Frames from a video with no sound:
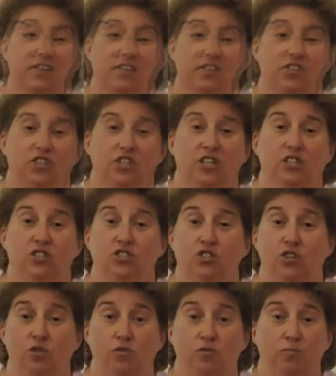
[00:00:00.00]
She has
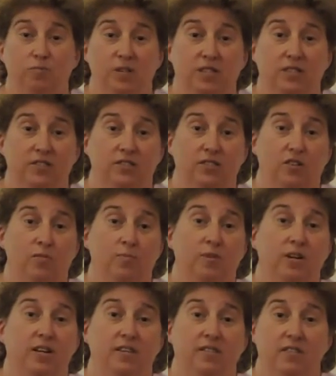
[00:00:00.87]
shown me so
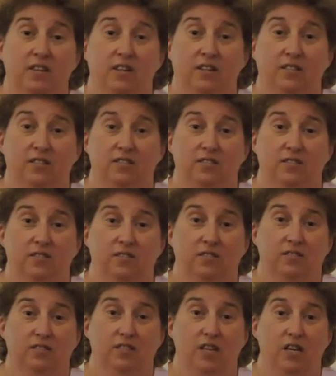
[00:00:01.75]
many things
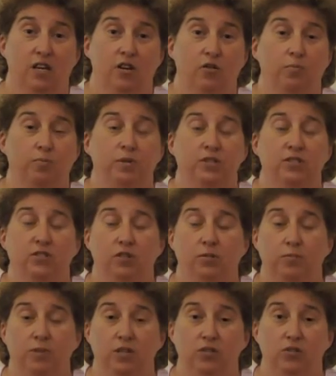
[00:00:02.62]
and opened
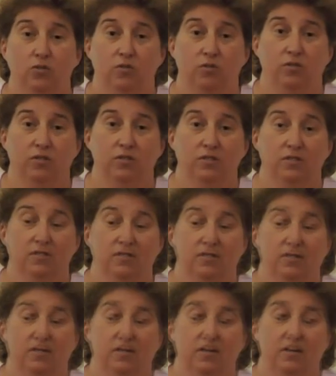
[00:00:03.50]
so many doors.
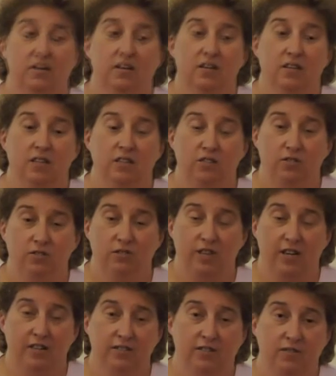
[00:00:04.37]
In
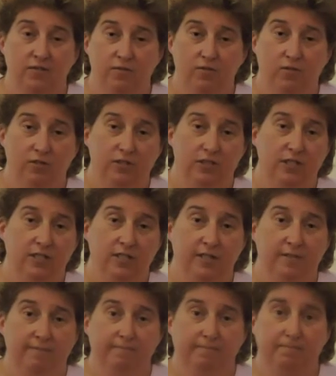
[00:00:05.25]

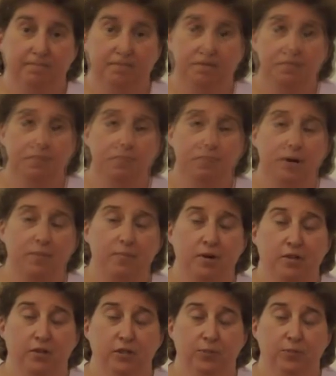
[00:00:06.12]
2014, my
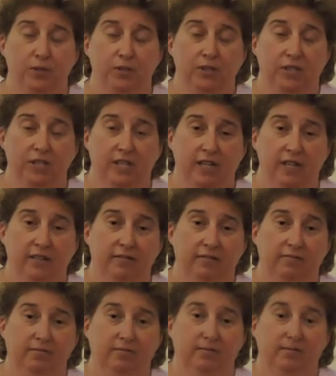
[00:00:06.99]
mother's birthday,
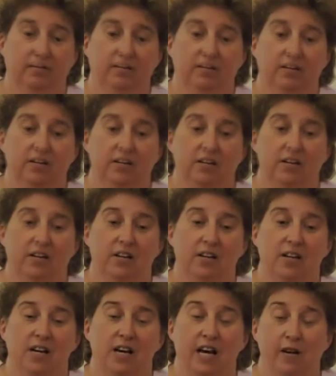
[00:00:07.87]

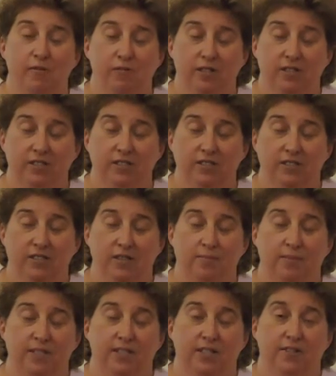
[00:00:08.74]
I went to the
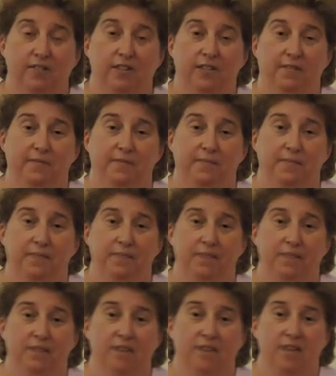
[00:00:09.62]
cemetery,
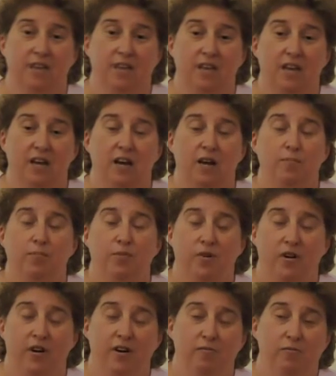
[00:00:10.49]
and I
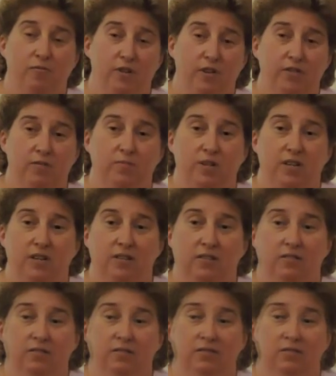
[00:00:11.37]
brought with me
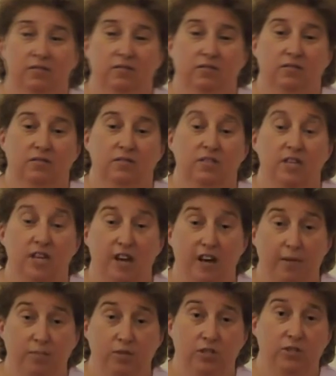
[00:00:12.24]
the
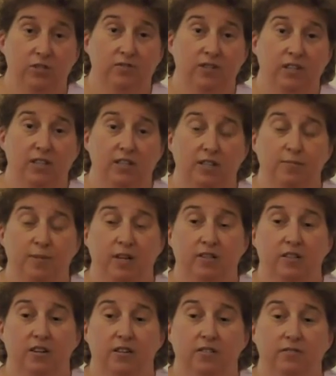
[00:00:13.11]
option of ending my
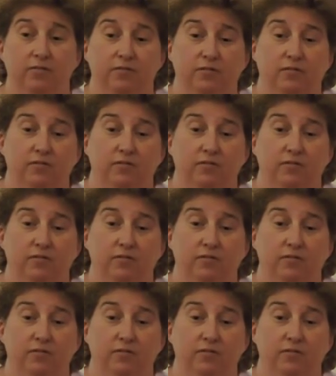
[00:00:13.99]
life